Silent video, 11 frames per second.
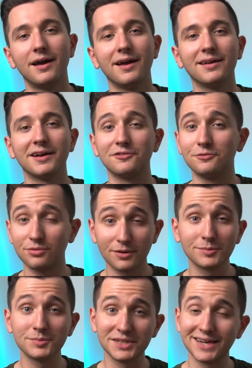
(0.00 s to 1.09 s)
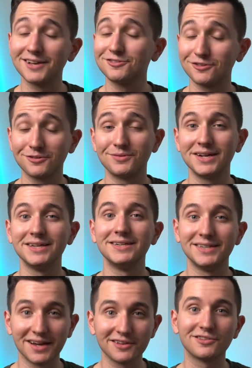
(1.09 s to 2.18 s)
And as you've probably guessed already,
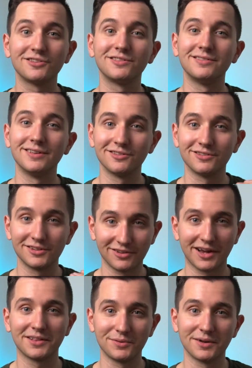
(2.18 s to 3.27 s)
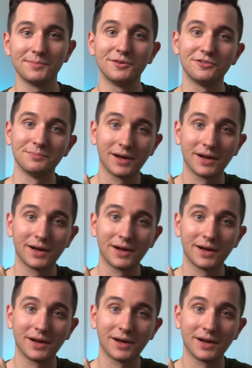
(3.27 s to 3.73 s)
yes, this is exactly what I'm using